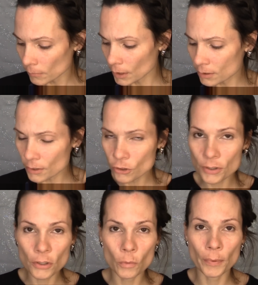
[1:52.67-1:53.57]
It says
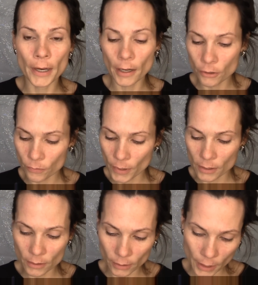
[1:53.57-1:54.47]
just to spray it on your
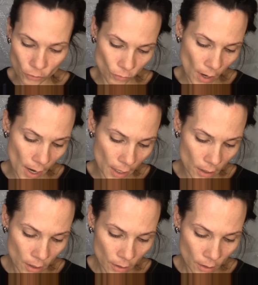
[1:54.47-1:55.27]
face and let it dry.